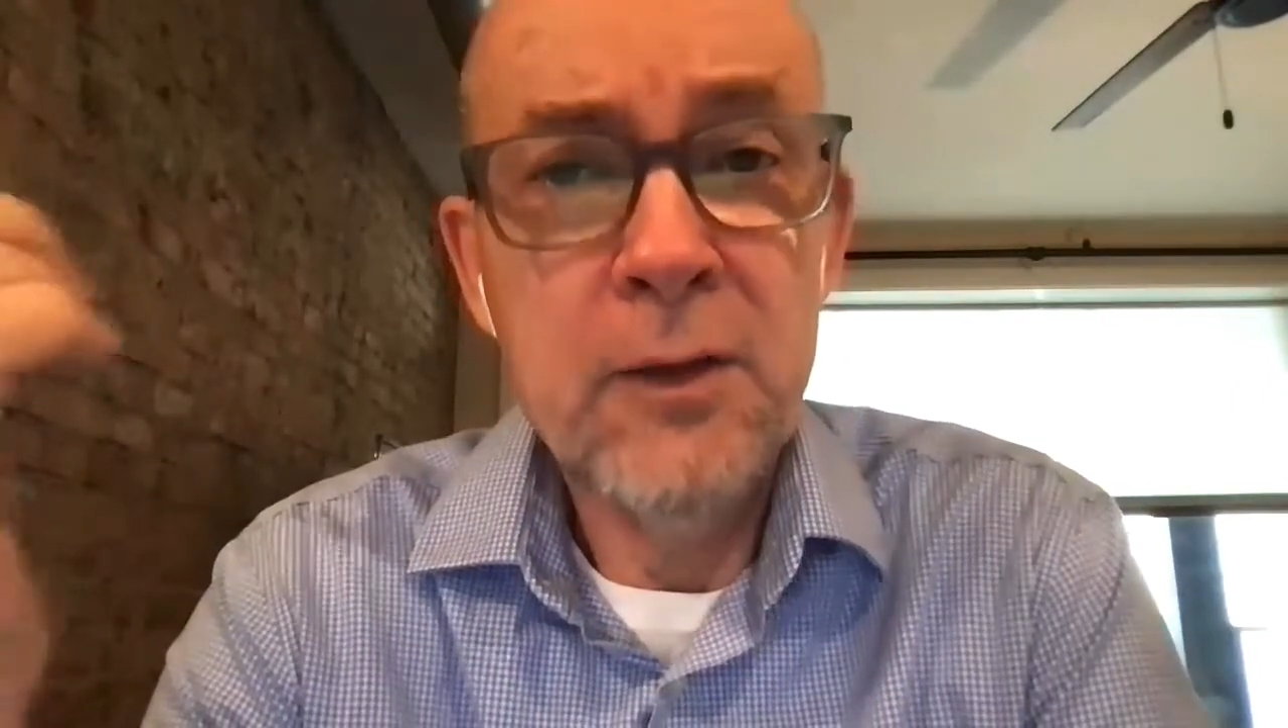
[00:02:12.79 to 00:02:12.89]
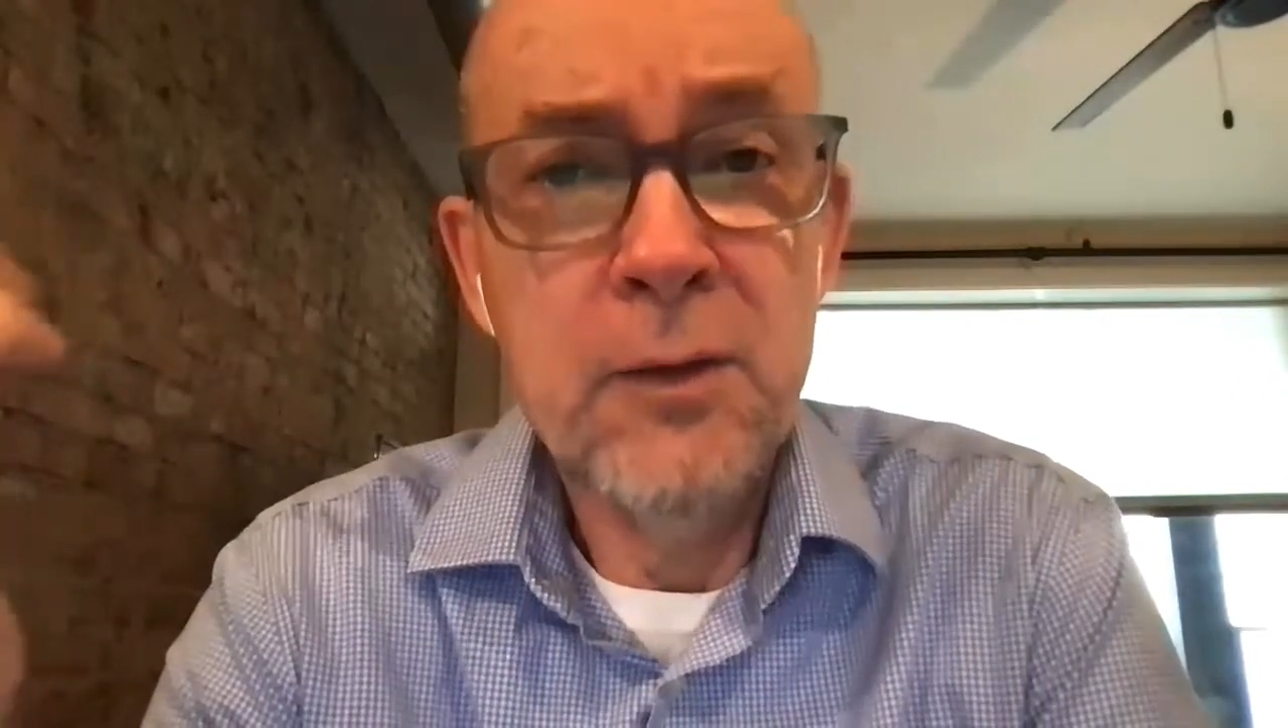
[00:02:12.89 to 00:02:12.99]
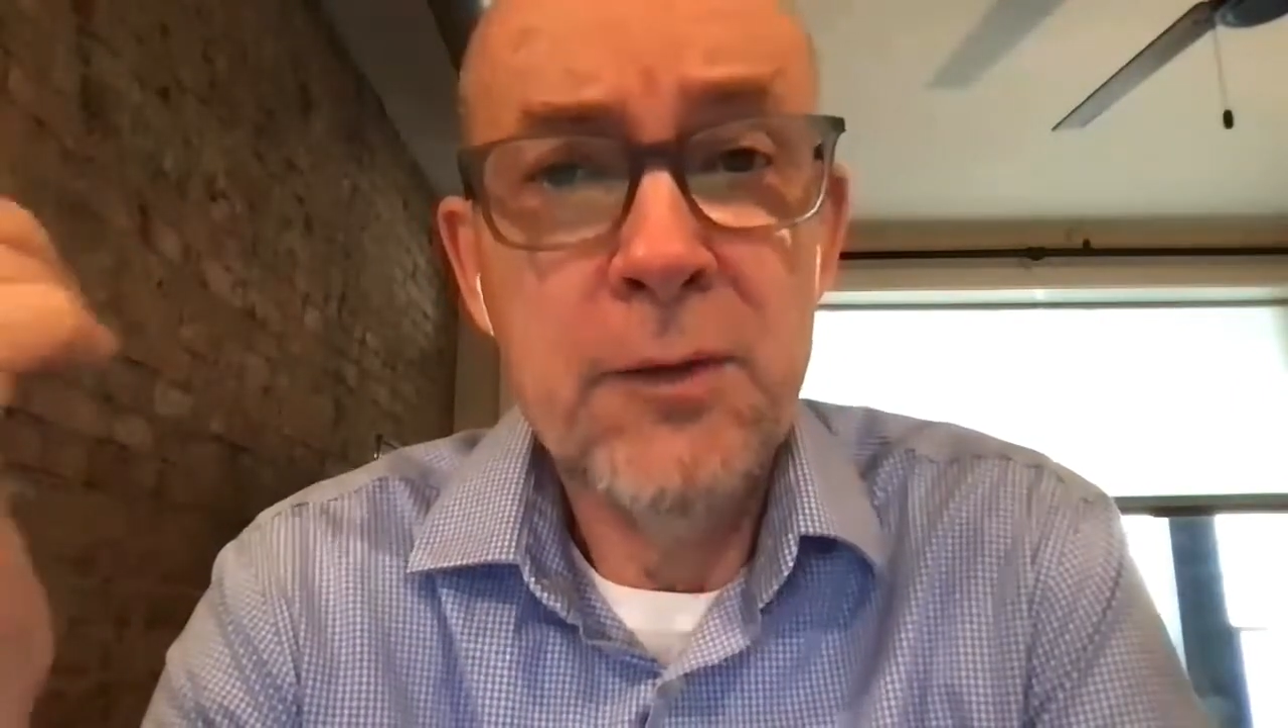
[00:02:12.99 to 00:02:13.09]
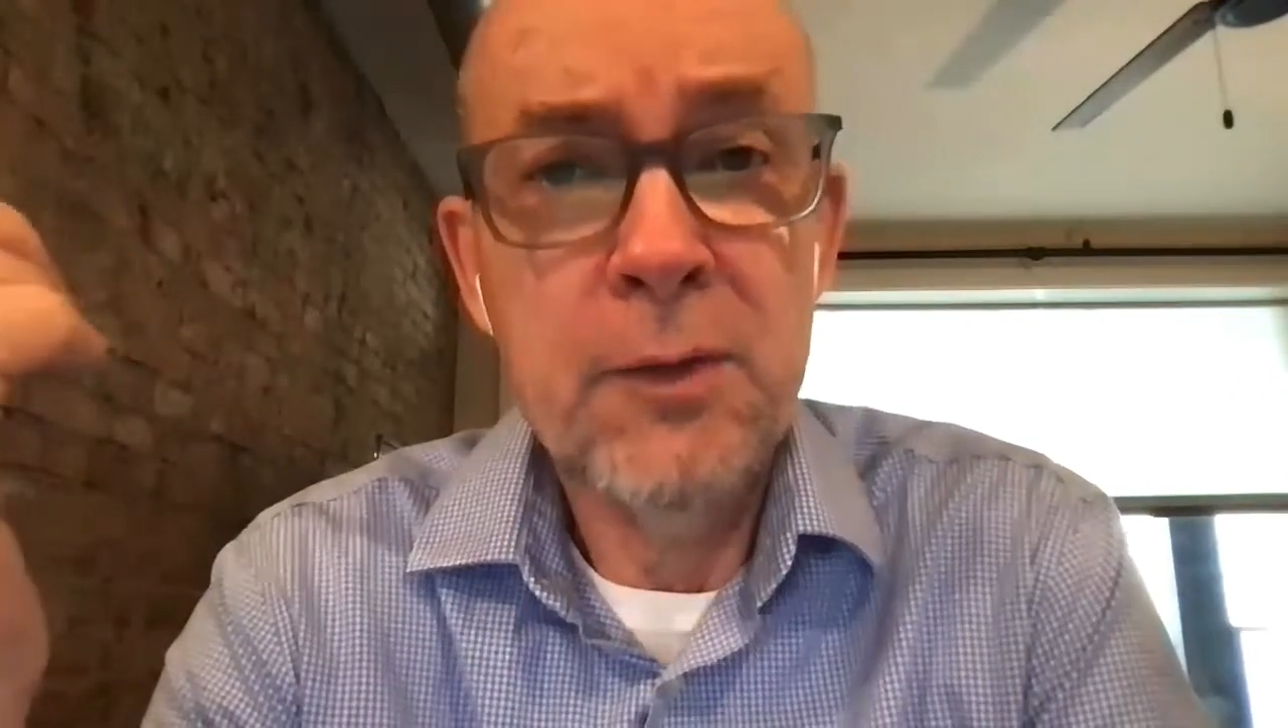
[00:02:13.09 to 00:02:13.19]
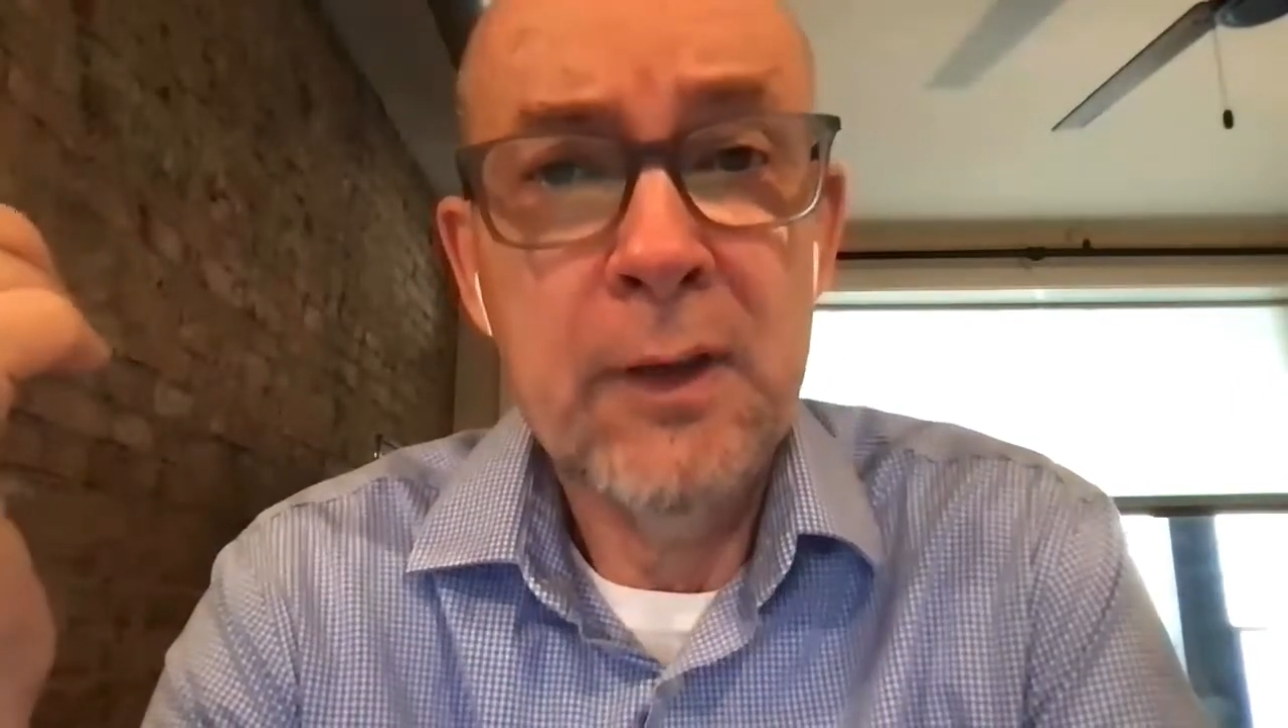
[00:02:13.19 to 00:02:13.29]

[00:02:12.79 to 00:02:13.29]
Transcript: user